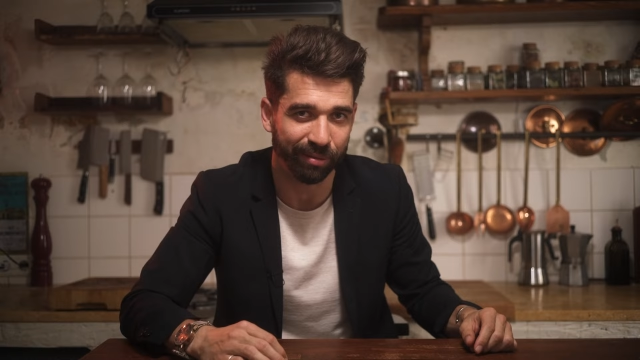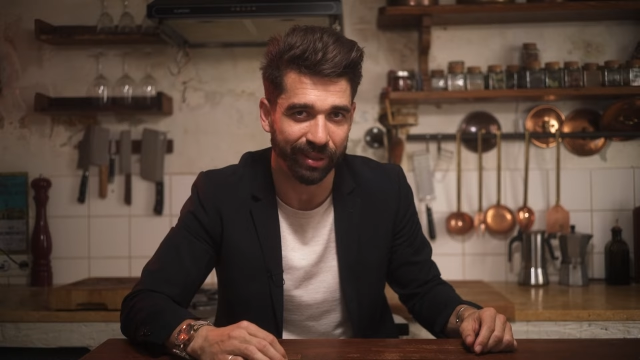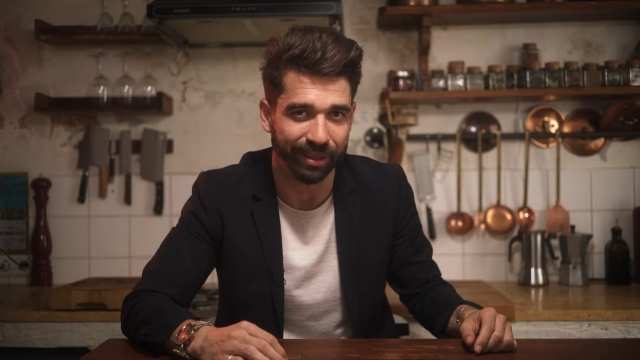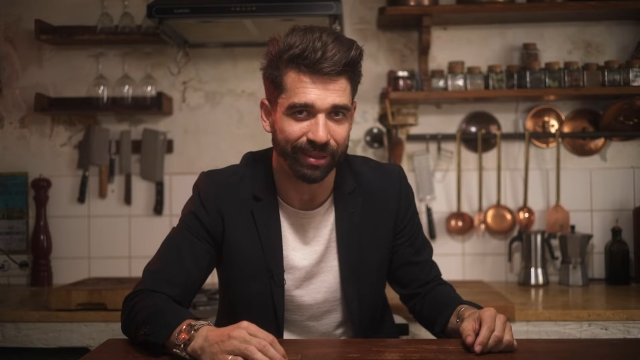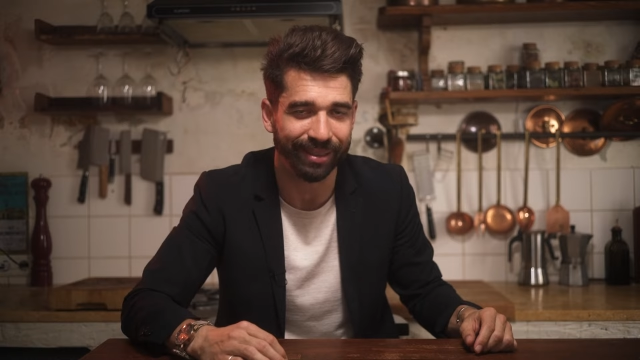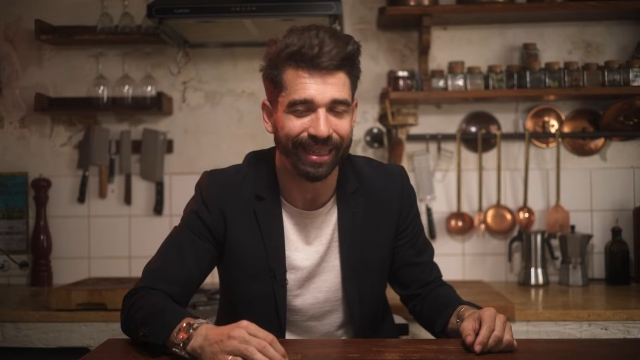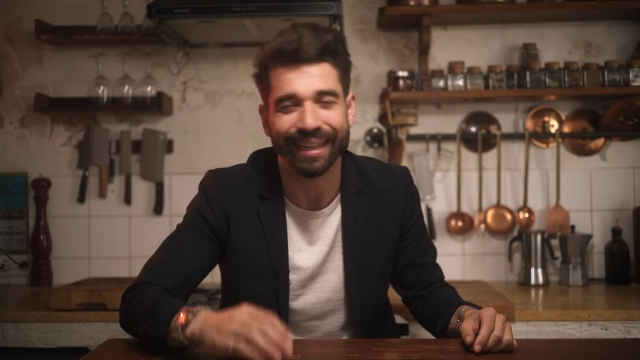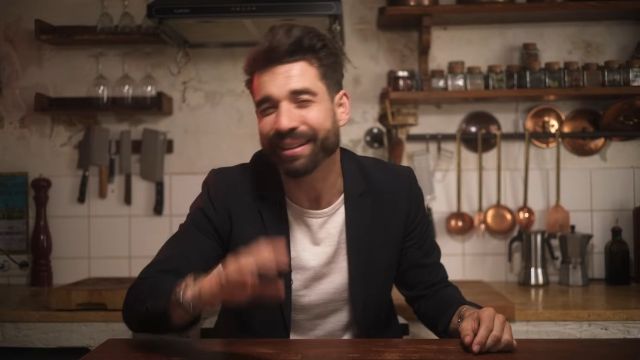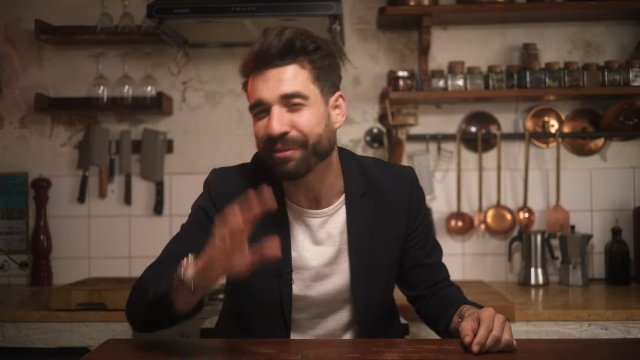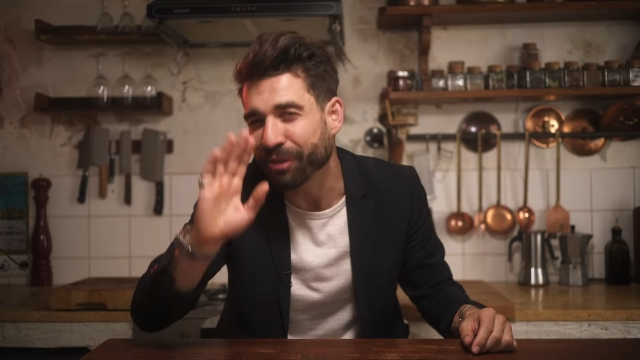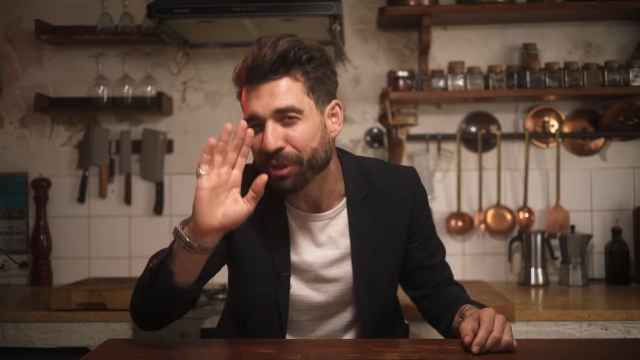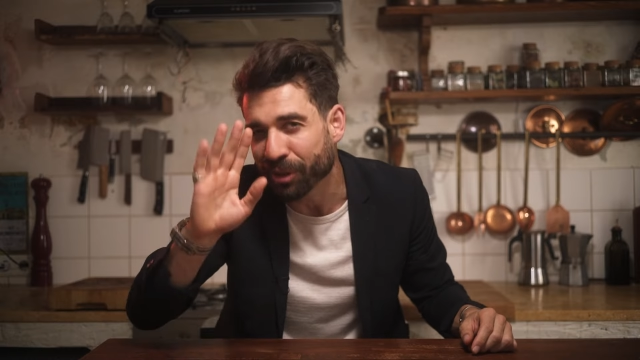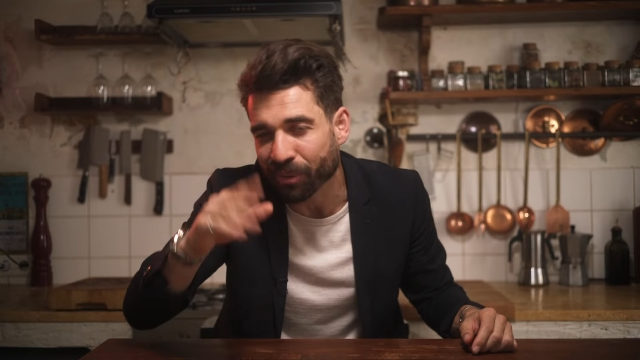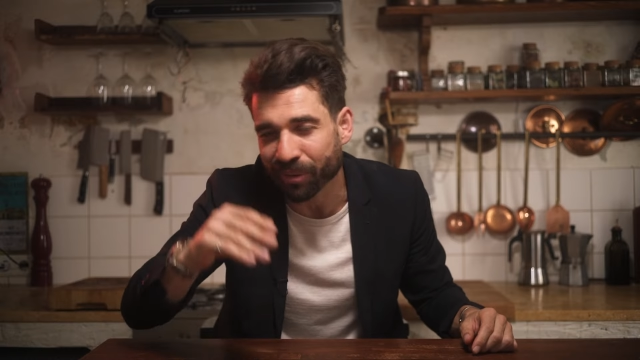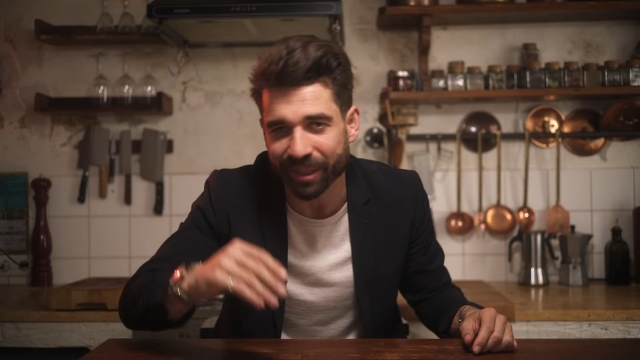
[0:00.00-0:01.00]
of it. And if
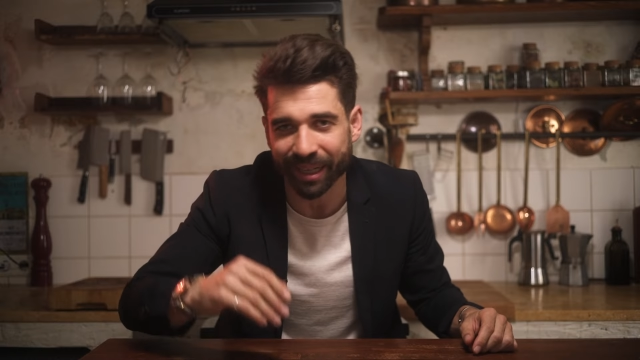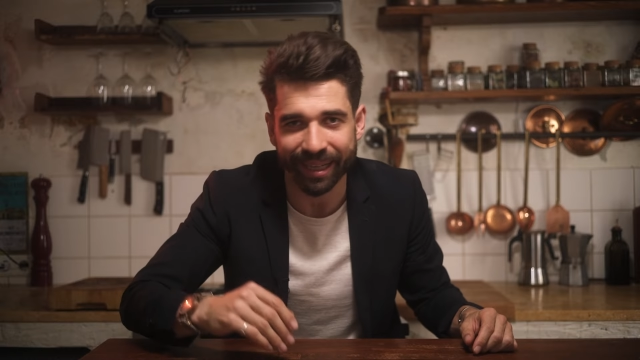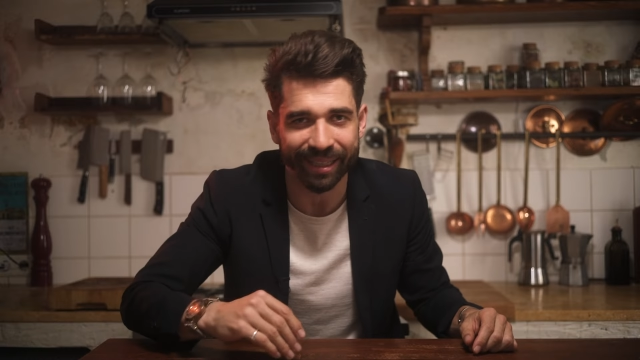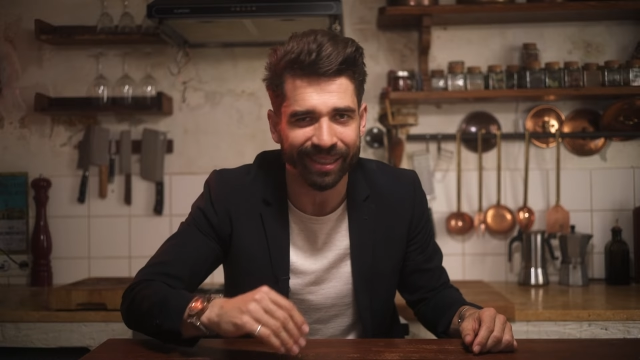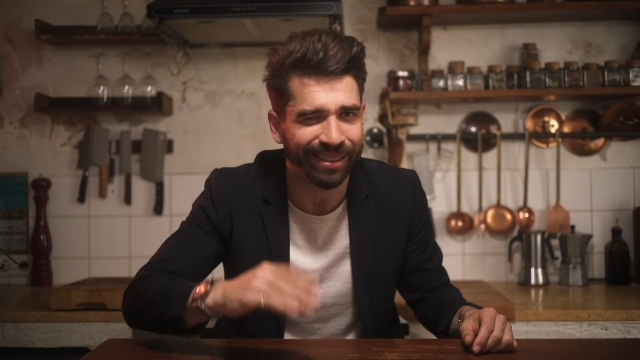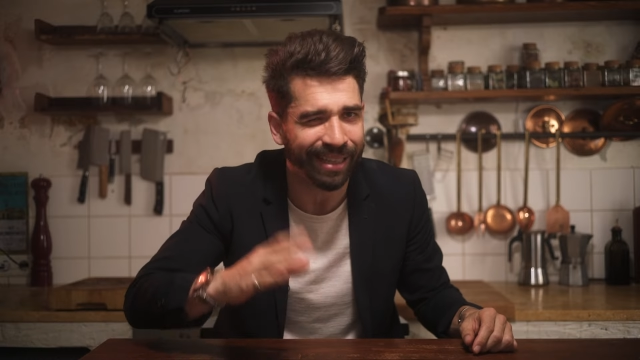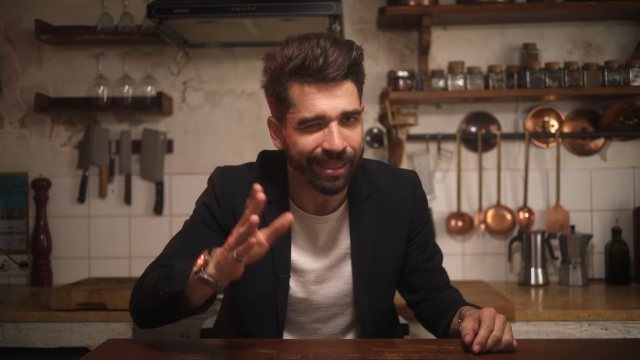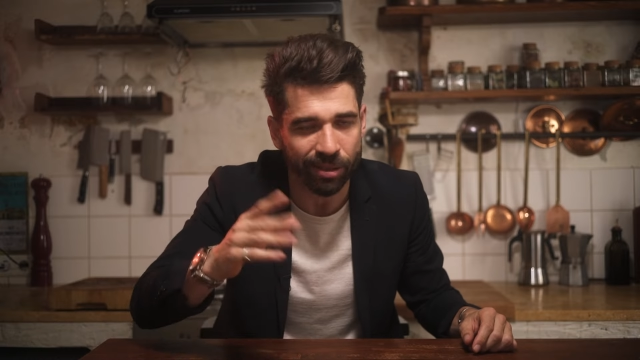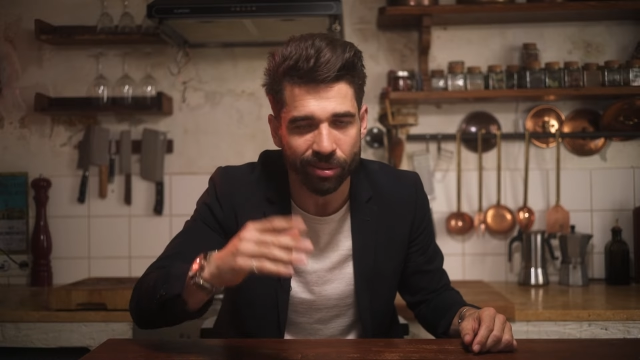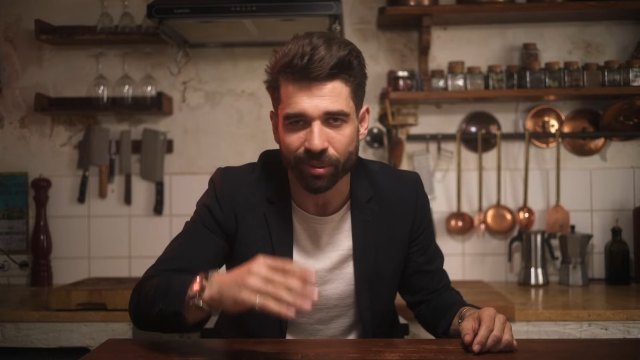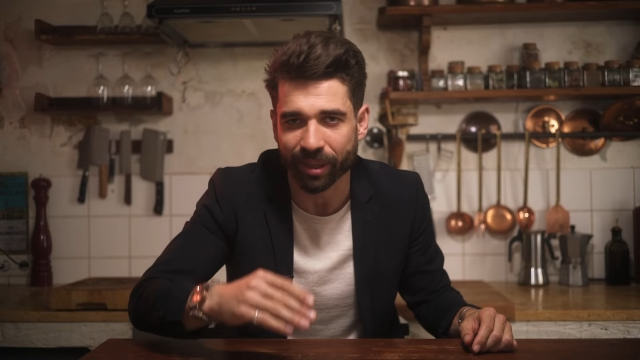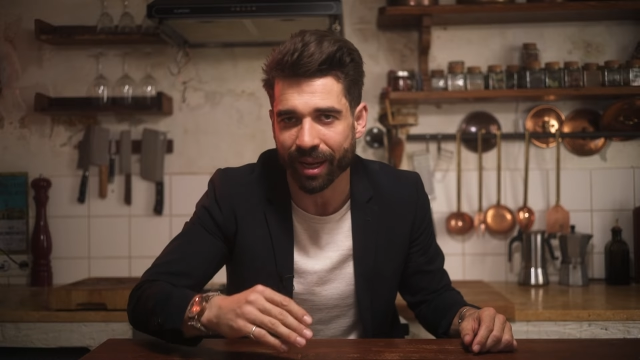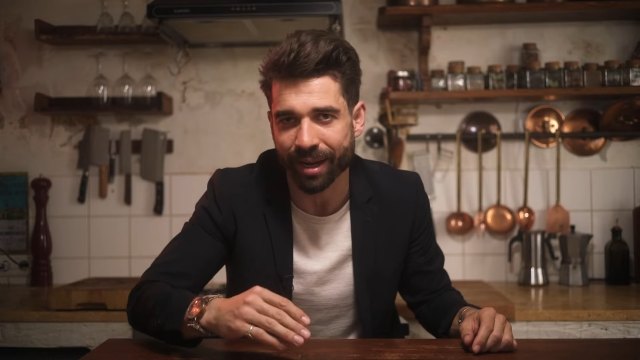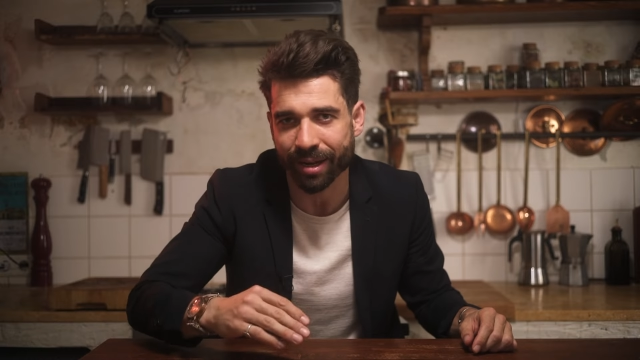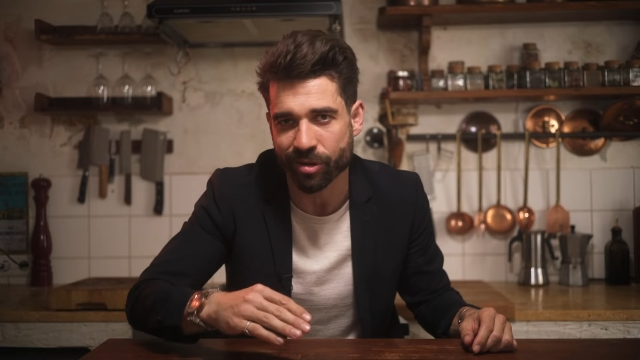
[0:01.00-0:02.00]
you don't like it, that's
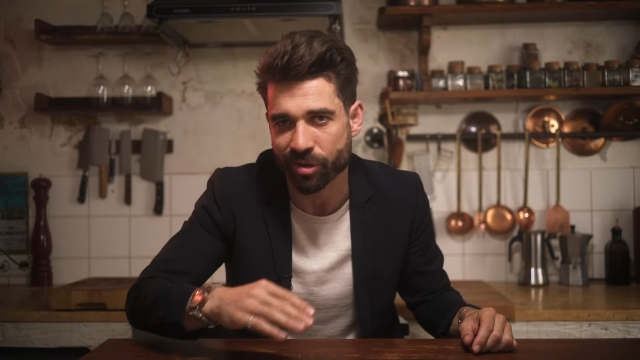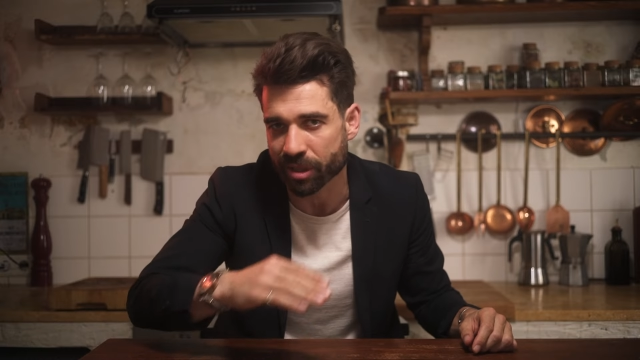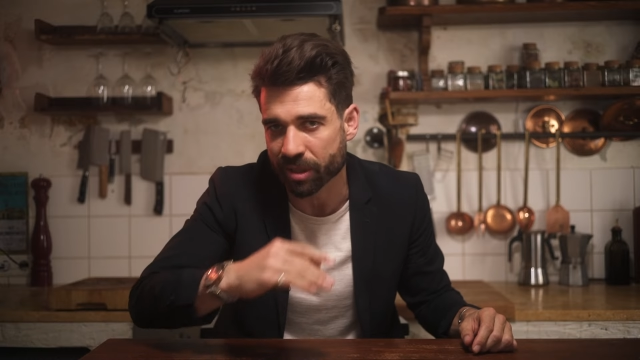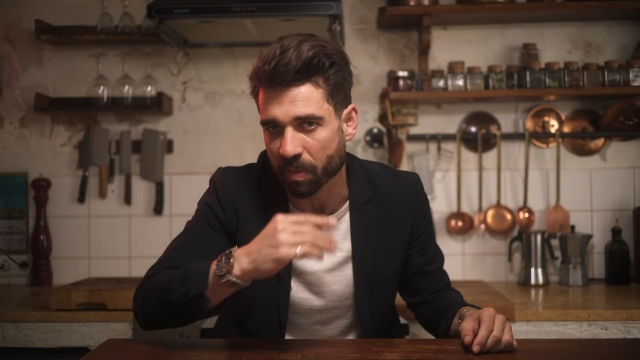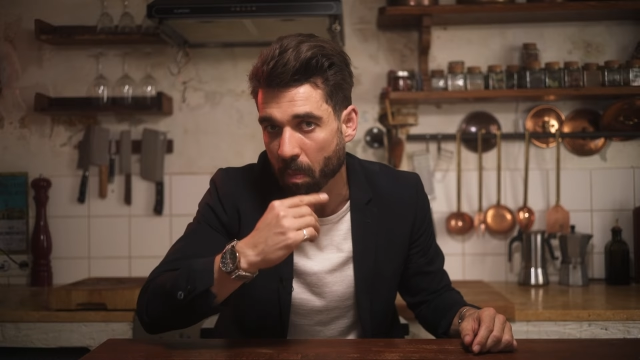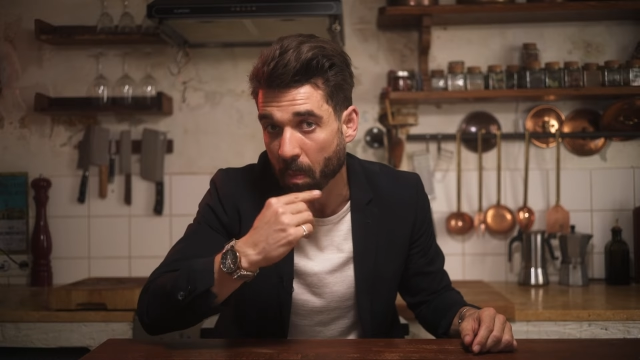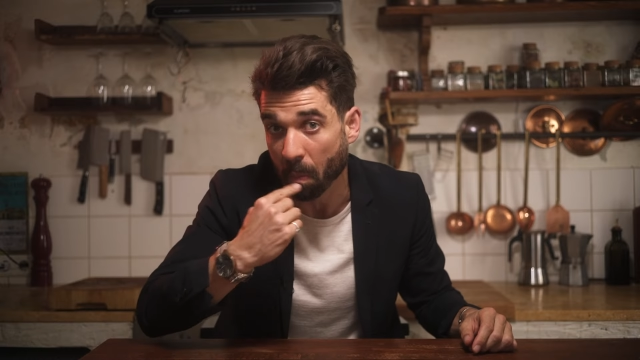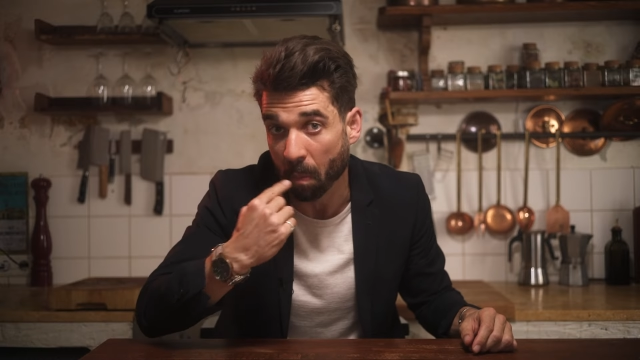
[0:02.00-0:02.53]
okay. Just